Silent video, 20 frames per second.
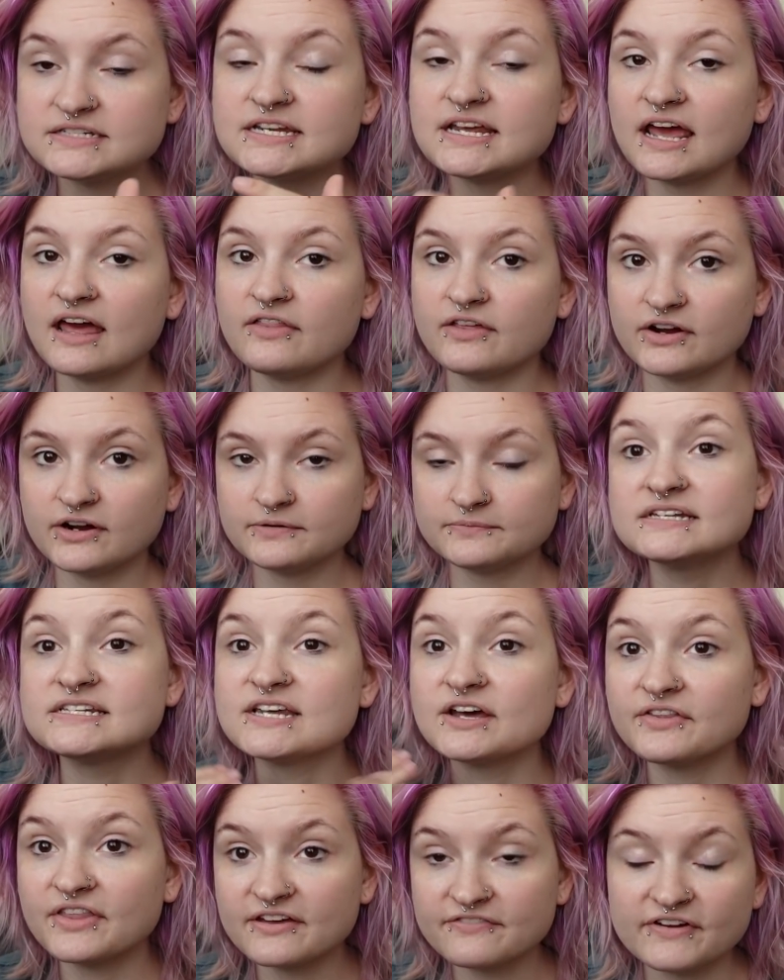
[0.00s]
together
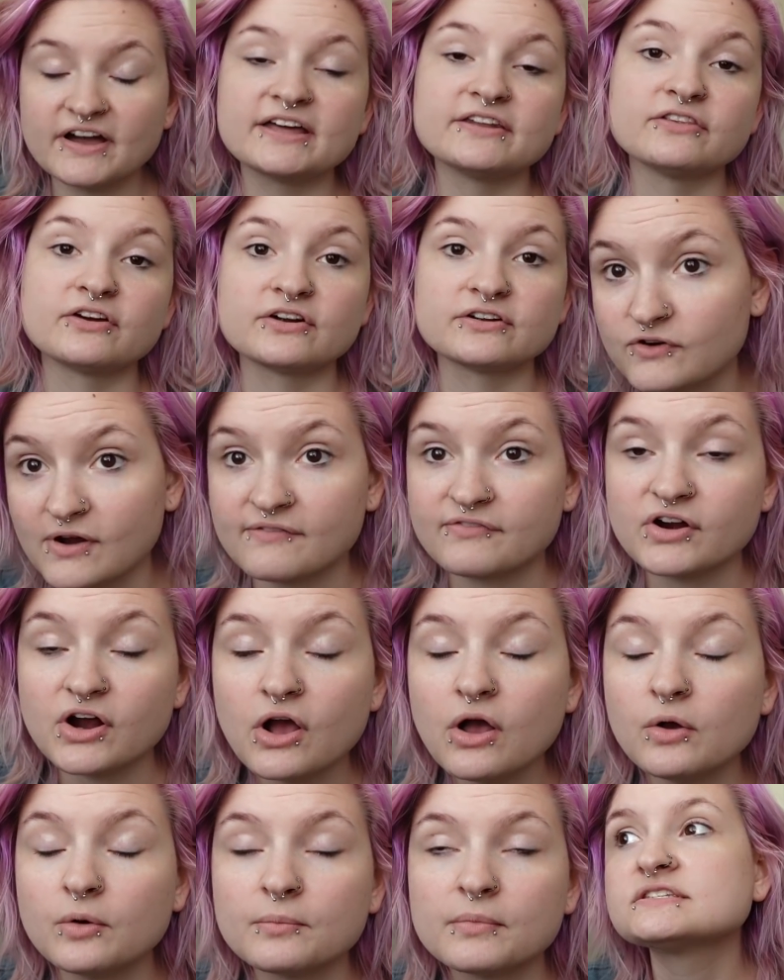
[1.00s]
until they find their forever
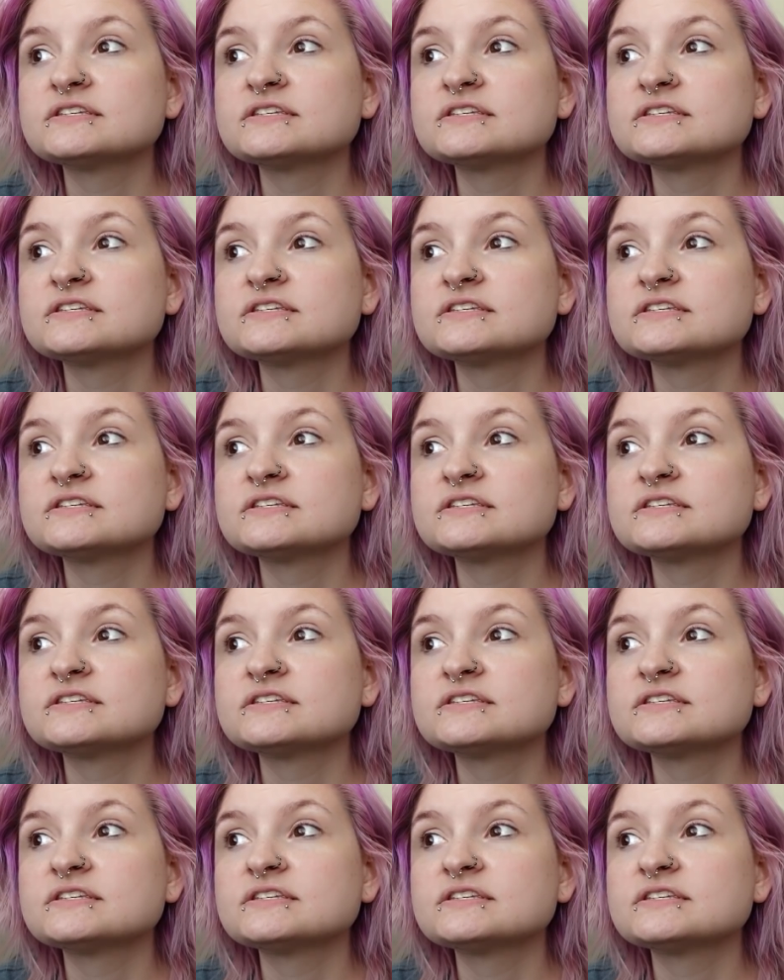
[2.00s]
home.